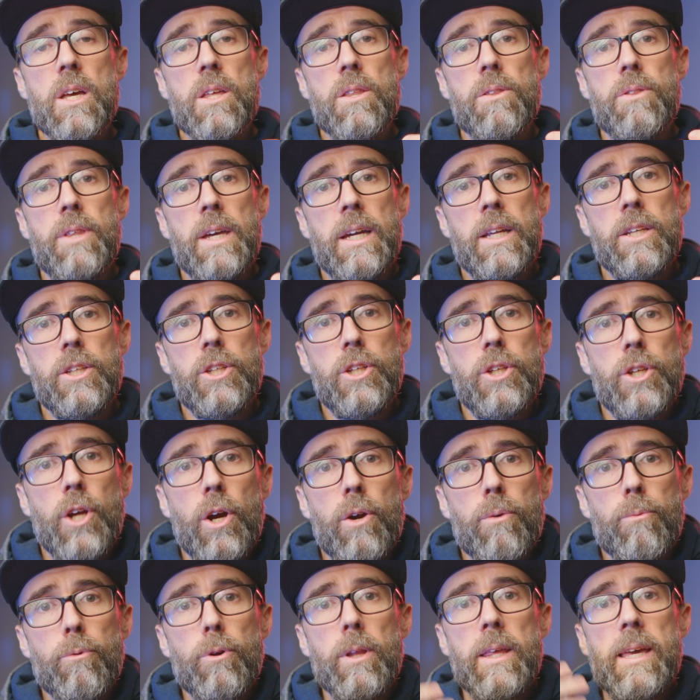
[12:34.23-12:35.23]
then you
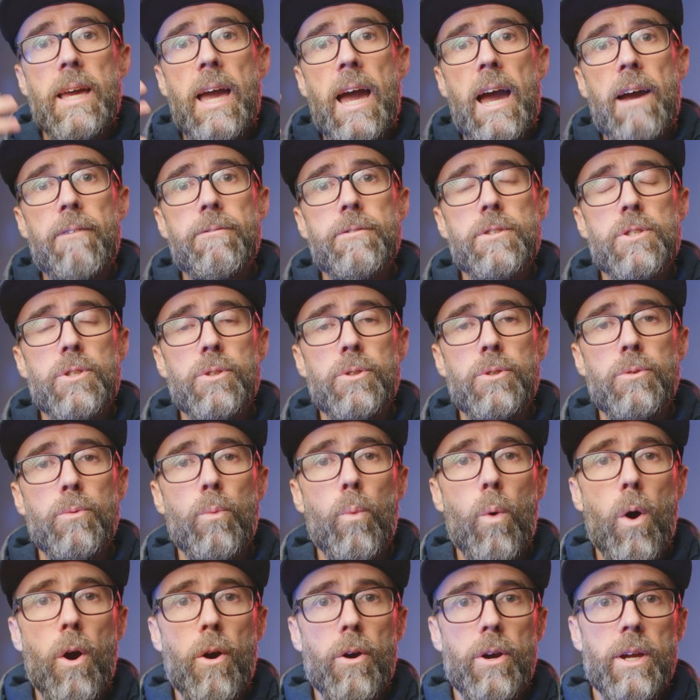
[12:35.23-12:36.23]
don't really have to
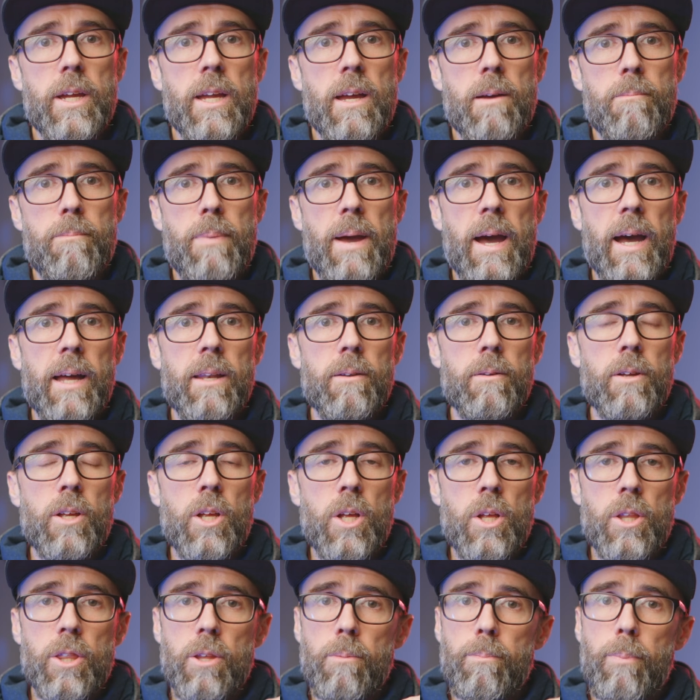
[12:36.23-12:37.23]
worry about
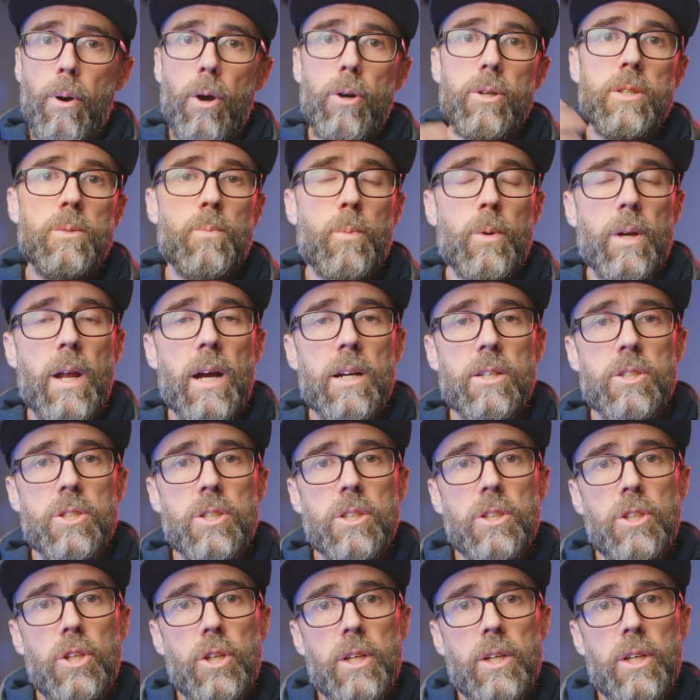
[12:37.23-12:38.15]
the post-production.